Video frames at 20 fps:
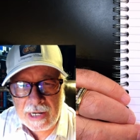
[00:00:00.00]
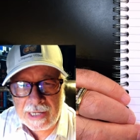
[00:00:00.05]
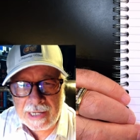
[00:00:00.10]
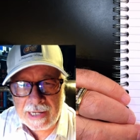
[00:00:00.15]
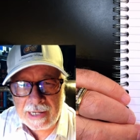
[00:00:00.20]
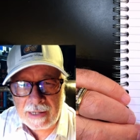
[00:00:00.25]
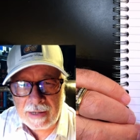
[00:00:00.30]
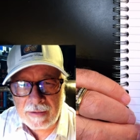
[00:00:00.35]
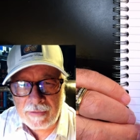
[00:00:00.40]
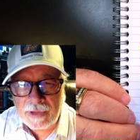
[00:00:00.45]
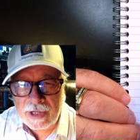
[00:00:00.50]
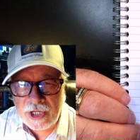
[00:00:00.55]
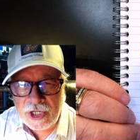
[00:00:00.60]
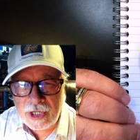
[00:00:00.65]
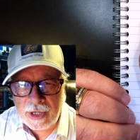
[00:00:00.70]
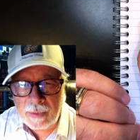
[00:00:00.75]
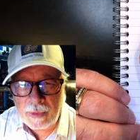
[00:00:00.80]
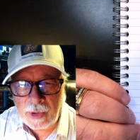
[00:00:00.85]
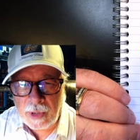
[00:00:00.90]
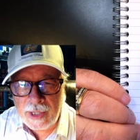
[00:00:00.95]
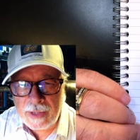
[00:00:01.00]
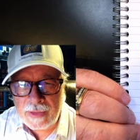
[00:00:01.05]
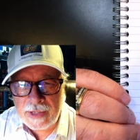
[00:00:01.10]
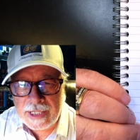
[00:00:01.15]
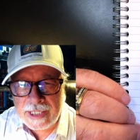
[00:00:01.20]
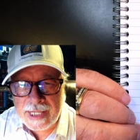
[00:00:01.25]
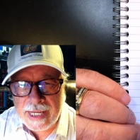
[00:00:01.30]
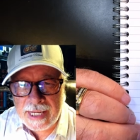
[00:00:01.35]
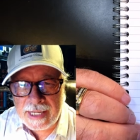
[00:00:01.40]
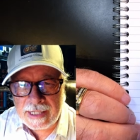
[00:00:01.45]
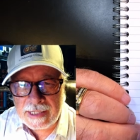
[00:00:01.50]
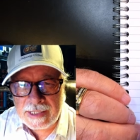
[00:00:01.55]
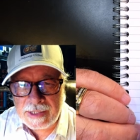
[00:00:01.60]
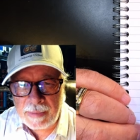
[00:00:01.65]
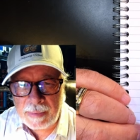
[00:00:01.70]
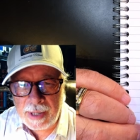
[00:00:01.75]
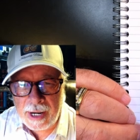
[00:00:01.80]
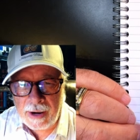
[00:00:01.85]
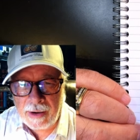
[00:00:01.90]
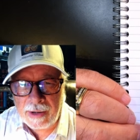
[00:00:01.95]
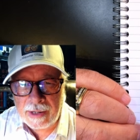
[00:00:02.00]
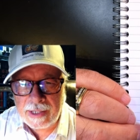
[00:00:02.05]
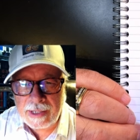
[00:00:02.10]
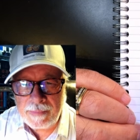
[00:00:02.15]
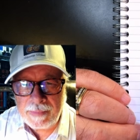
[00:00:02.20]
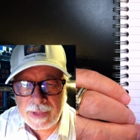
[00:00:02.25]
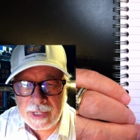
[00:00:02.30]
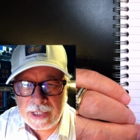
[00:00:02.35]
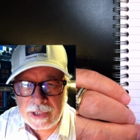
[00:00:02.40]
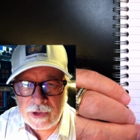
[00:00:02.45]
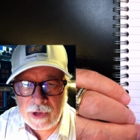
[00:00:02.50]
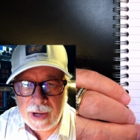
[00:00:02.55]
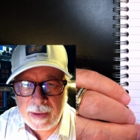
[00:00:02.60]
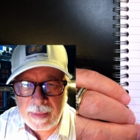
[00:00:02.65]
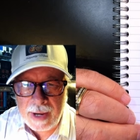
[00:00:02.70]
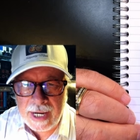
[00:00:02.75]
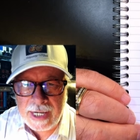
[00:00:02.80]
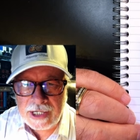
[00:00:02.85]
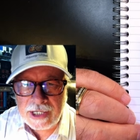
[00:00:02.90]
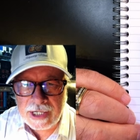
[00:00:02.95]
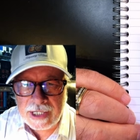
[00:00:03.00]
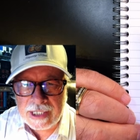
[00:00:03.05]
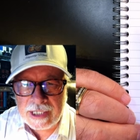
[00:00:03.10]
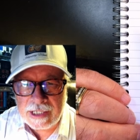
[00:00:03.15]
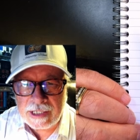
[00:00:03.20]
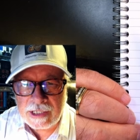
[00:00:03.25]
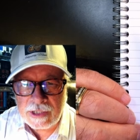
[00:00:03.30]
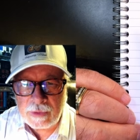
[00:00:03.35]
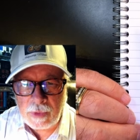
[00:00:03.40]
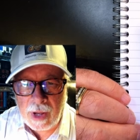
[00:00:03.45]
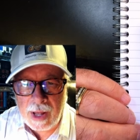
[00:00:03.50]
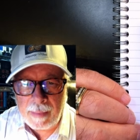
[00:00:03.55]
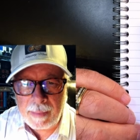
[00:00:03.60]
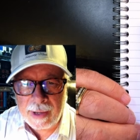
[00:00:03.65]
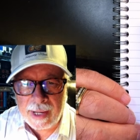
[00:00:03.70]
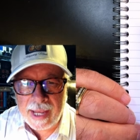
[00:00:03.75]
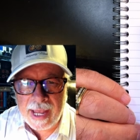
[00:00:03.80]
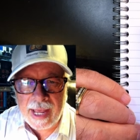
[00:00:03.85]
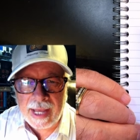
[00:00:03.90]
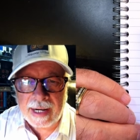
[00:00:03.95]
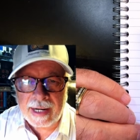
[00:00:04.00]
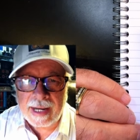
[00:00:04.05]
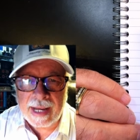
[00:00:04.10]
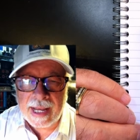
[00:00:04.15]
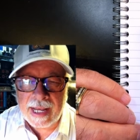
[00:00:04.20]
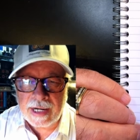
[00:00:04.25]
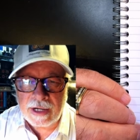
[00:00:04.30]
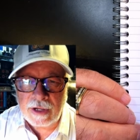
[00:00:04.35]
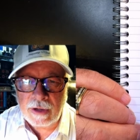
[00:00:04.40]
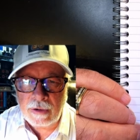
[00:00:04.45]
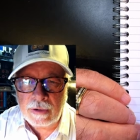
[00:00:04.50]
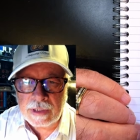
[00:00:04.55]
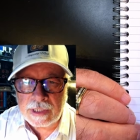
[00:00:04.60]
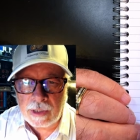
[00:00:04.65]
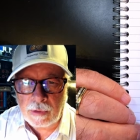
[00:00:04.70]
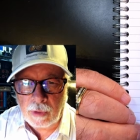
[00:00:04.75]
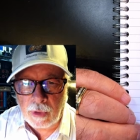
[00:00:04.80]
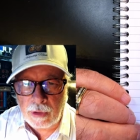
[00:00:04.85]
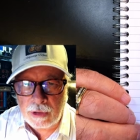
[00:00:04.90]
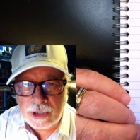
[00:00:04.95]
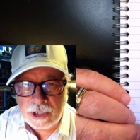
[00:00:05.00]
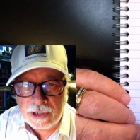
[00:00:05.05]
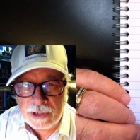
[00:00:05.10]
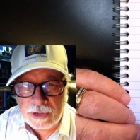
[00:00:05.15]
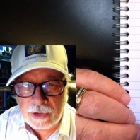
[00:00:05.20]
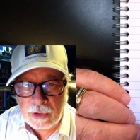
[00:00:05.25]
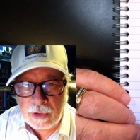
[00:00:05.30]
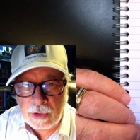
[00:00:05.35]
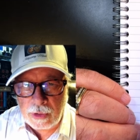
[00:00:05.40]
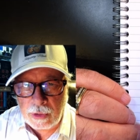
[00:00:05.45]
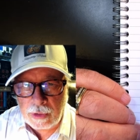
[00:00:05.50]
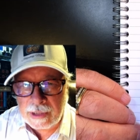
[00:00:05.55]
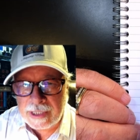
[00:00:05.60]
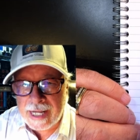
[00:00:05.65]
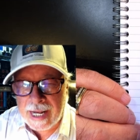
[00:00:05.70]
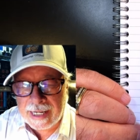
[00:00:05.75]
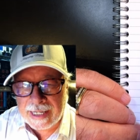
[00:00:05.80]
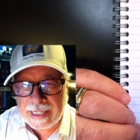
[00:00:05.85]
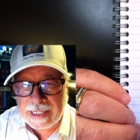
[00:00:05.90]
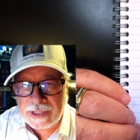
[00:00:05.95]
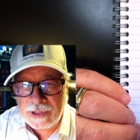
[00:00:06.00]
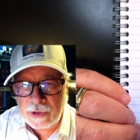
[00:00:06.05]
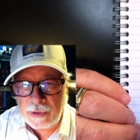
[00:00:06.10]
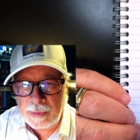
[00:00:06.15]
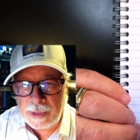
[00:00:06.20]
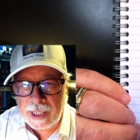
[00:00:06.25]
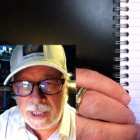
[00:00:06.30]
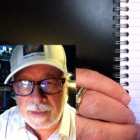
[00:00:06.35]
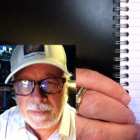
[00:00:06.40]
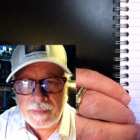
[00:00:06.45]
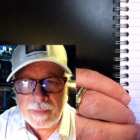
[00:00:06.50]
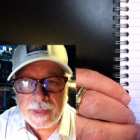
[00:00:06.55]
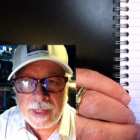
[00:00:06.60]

little of the shimmer in this ink is apparent so I might just swap again and use Iroshizuku Takesumi